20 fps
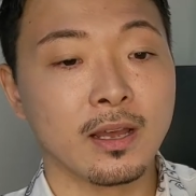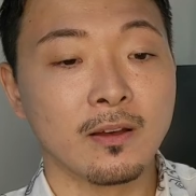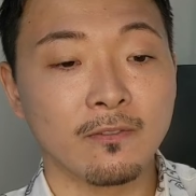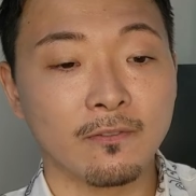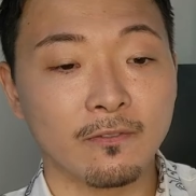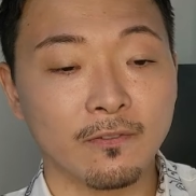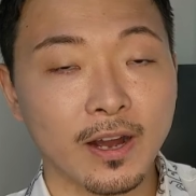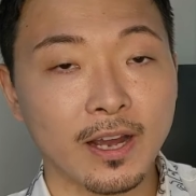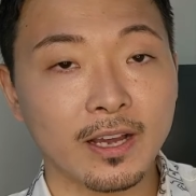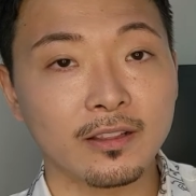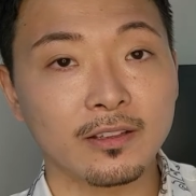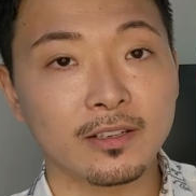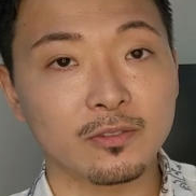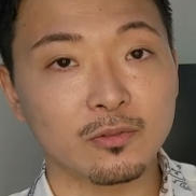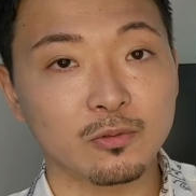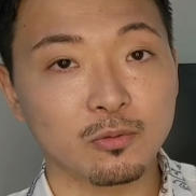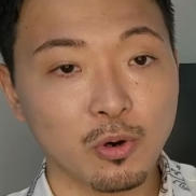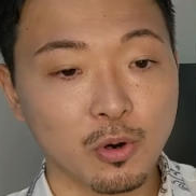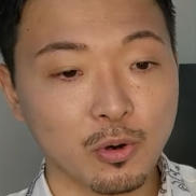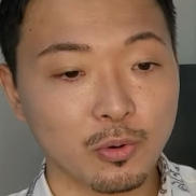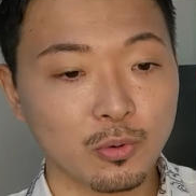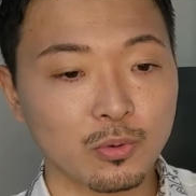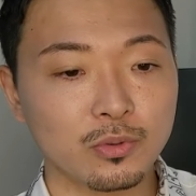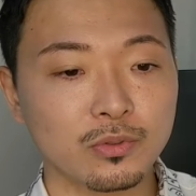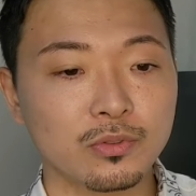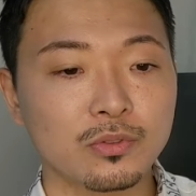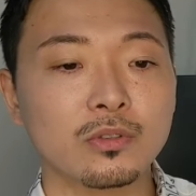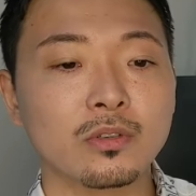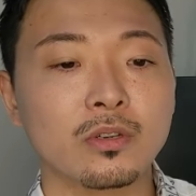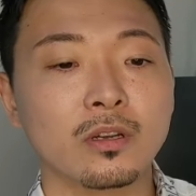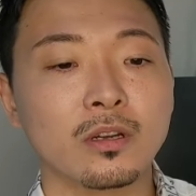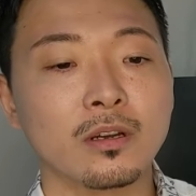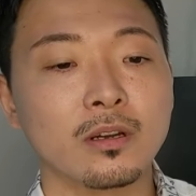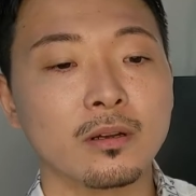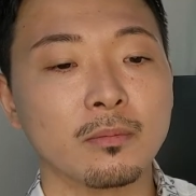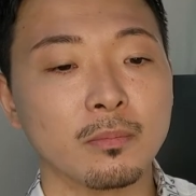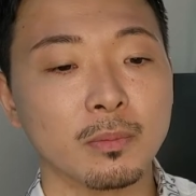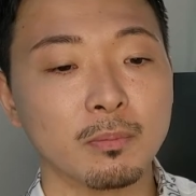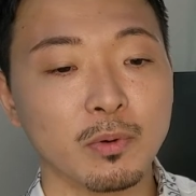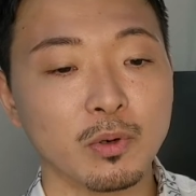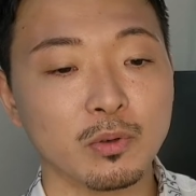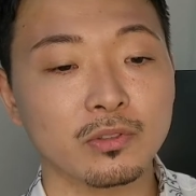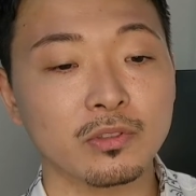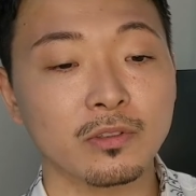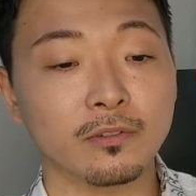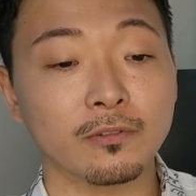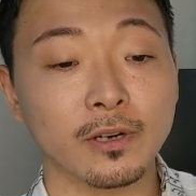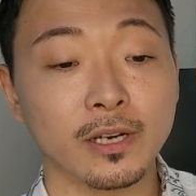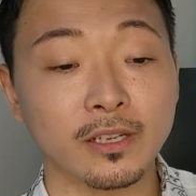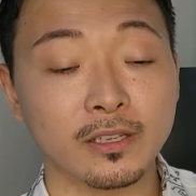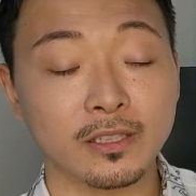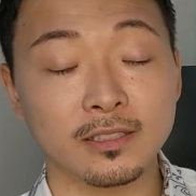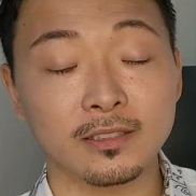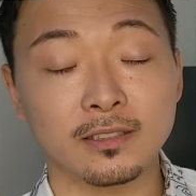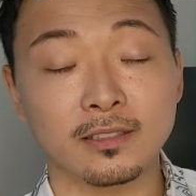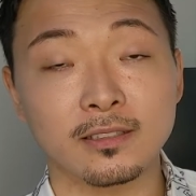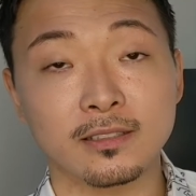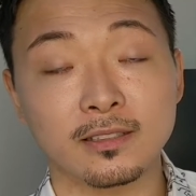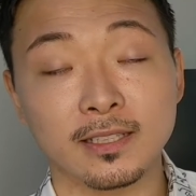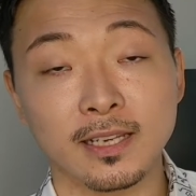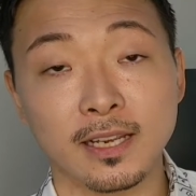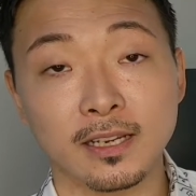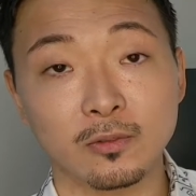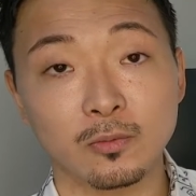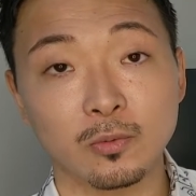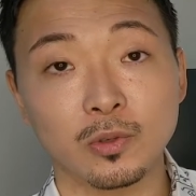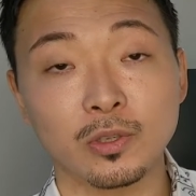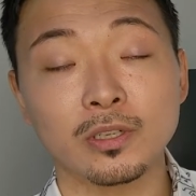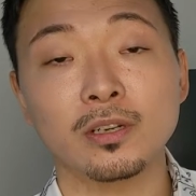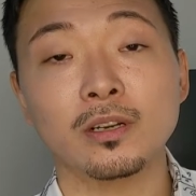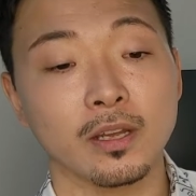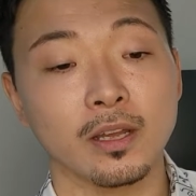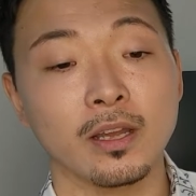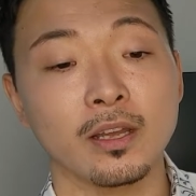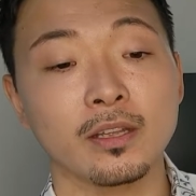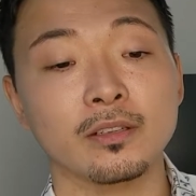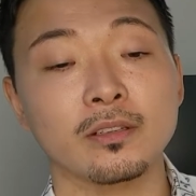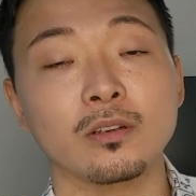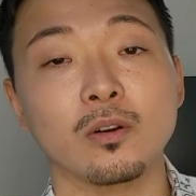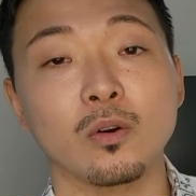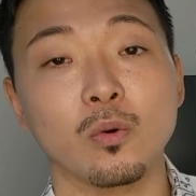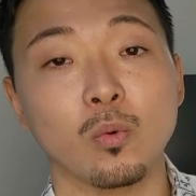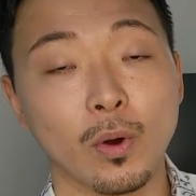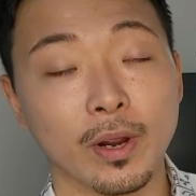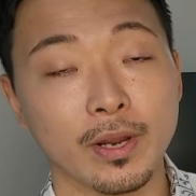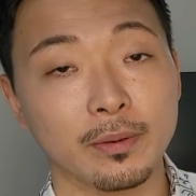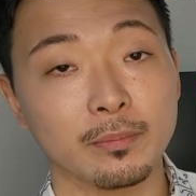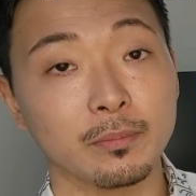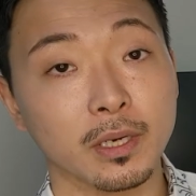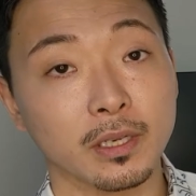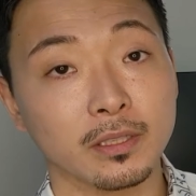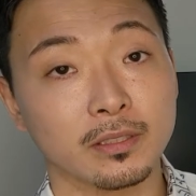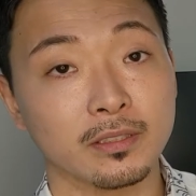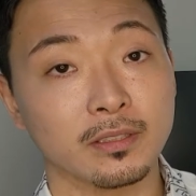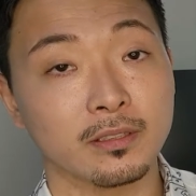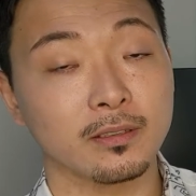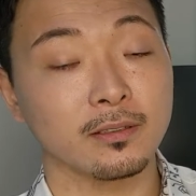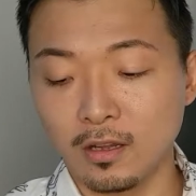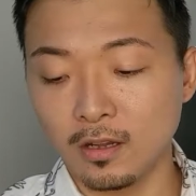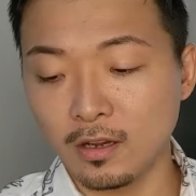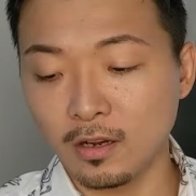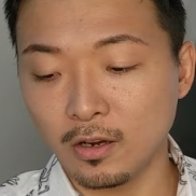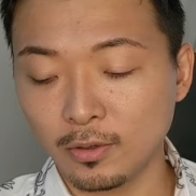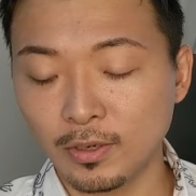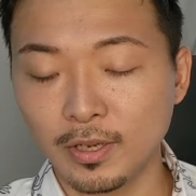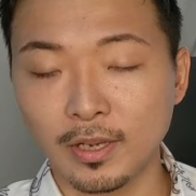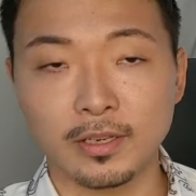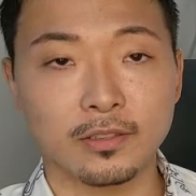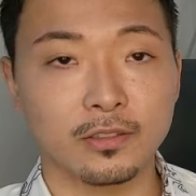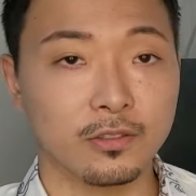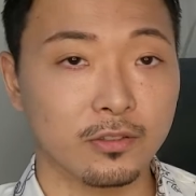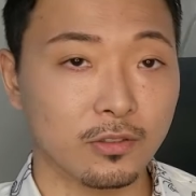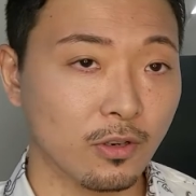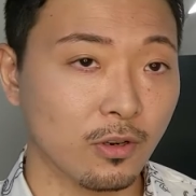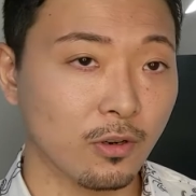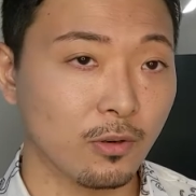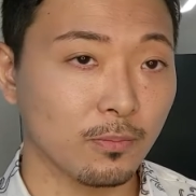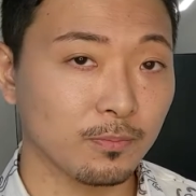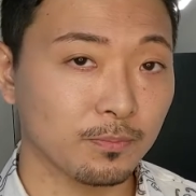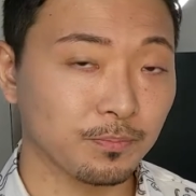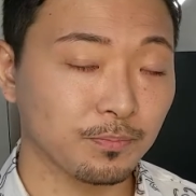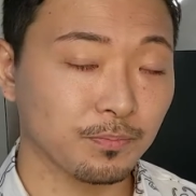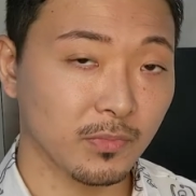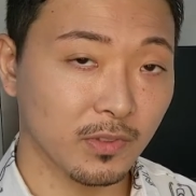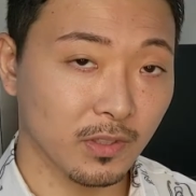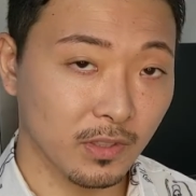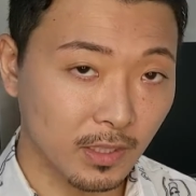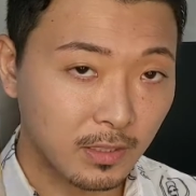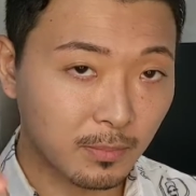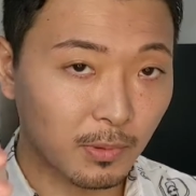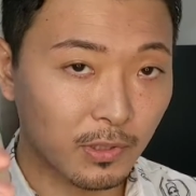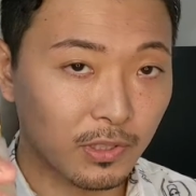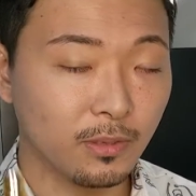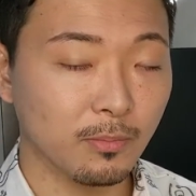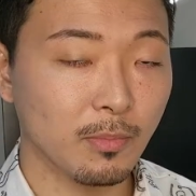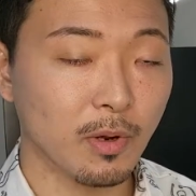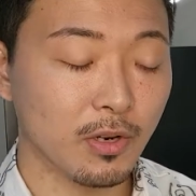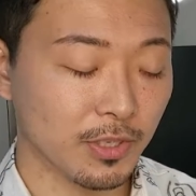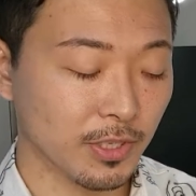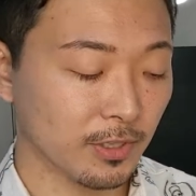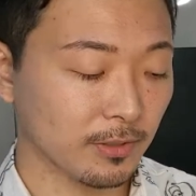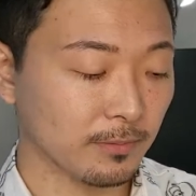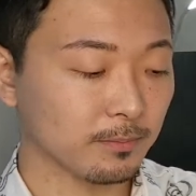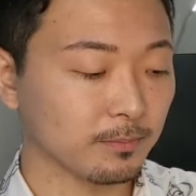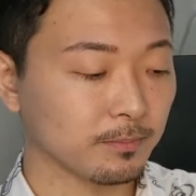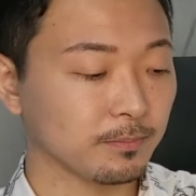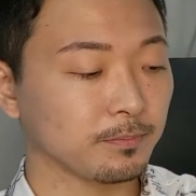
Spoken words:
violet, rose, mimosa, frankincense, sandalwood, and white musk. Okay, so let's put some on here.